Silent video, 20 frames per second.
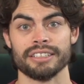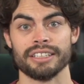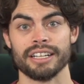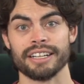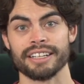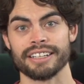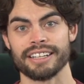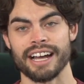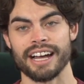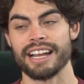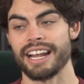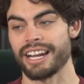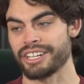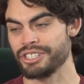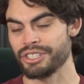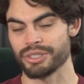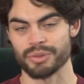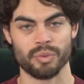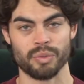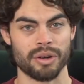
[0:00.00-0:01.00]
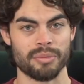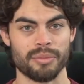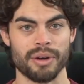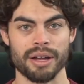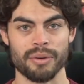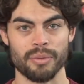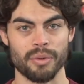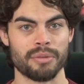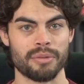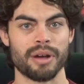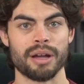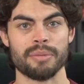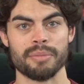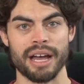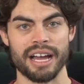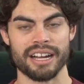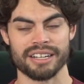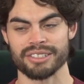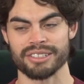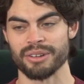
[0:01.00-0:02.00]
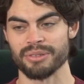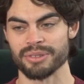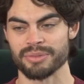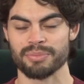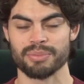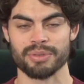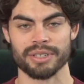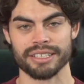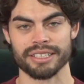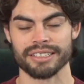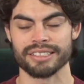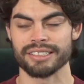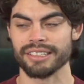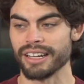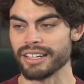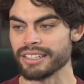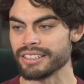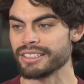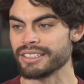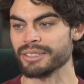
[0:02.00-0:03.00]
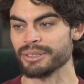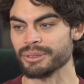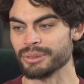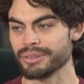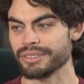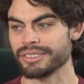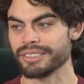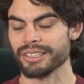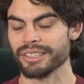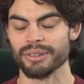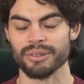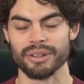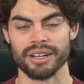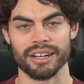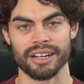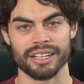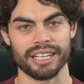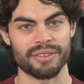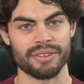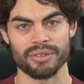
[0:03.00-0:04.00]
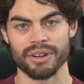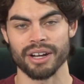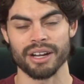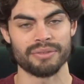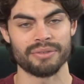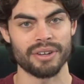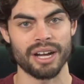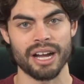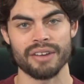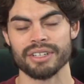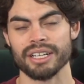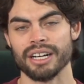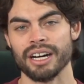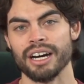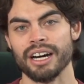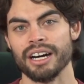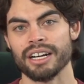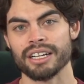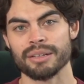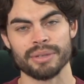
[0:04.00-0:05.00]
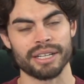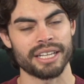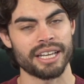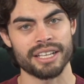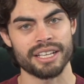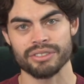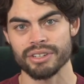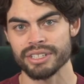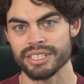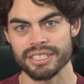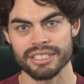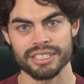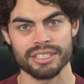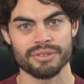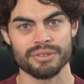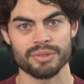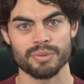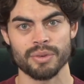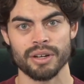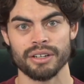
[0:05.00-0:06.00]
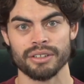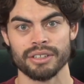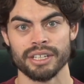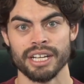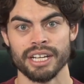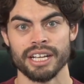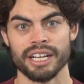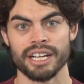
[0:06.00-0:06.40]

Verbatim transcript: Like I'd actually just won my won my match, so I was pretty excited too. So uh, I gave her a high five and a hug. I'm like, "Yeah, it's great to see you as well."